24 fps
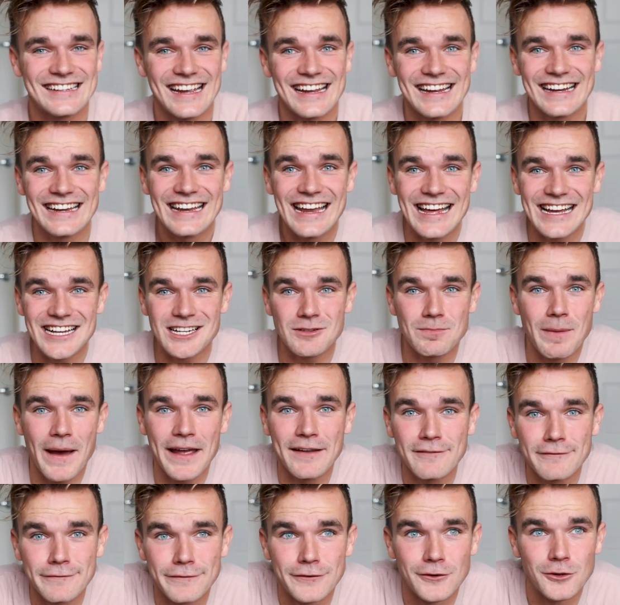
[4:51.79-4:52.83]
getting less
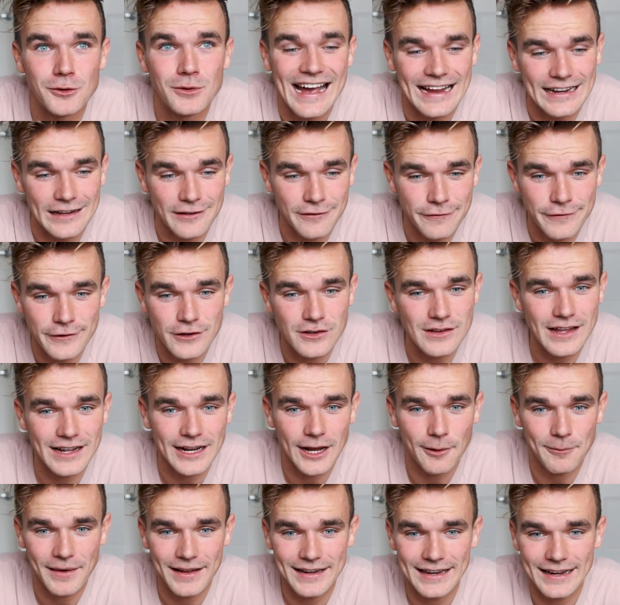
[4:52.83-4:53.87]
painful, and I feel like
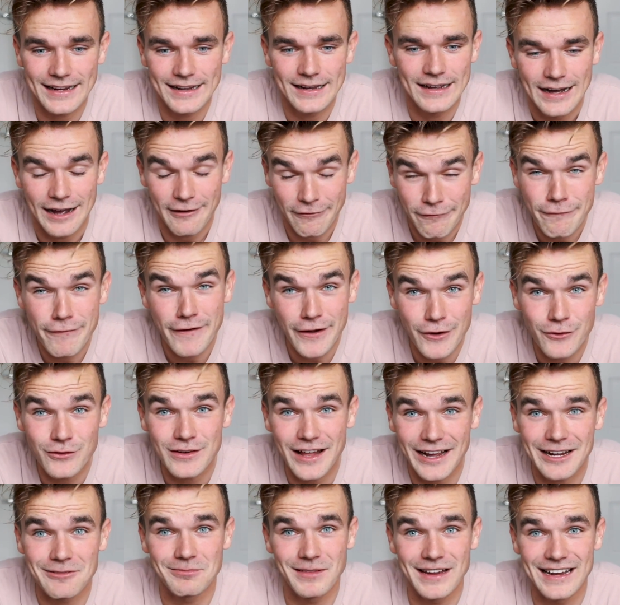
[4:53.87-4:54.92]
I'm getting
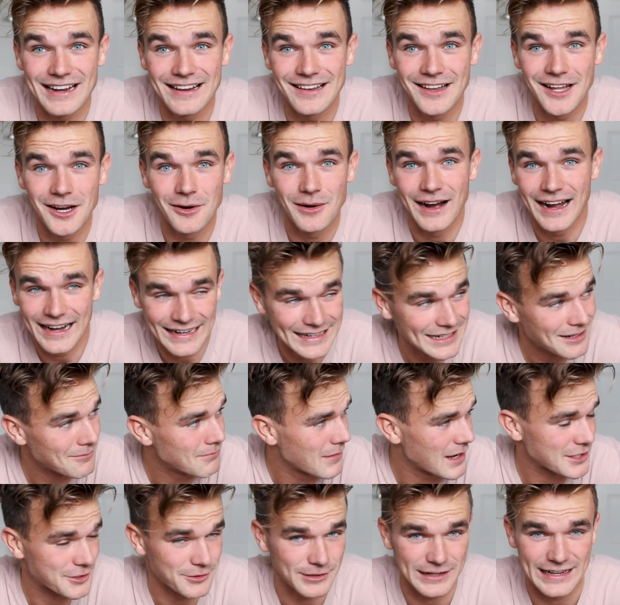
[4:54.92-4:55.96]
lower. I need to
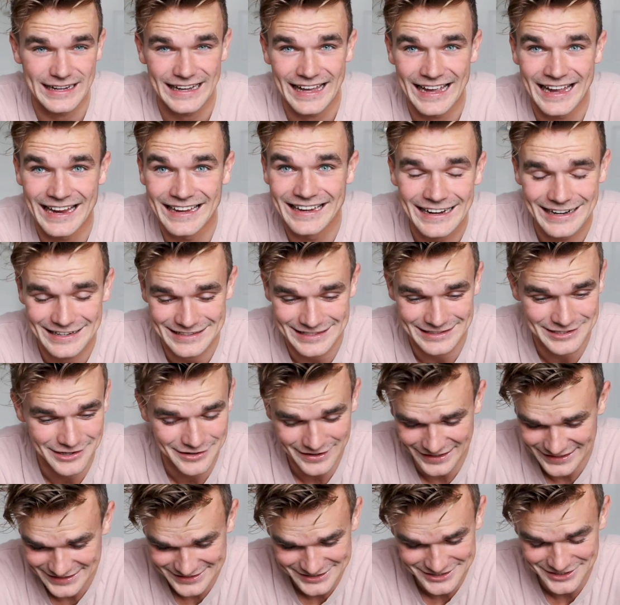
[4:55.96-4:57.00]
measure it again, because
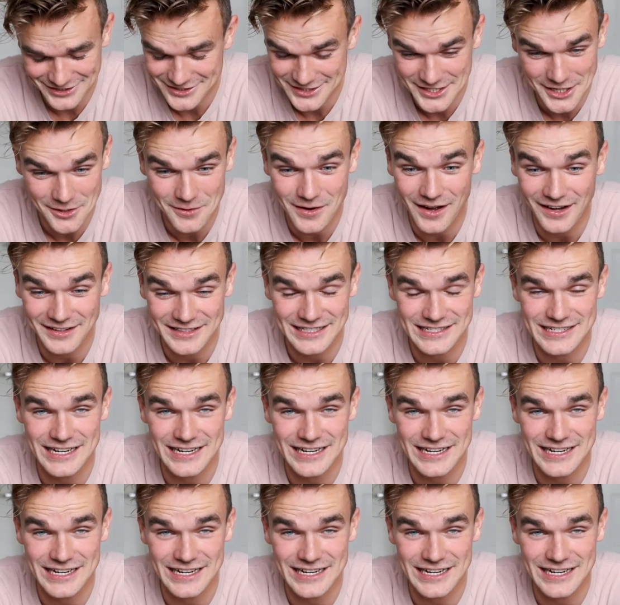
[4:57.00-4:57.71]
it's just so hard to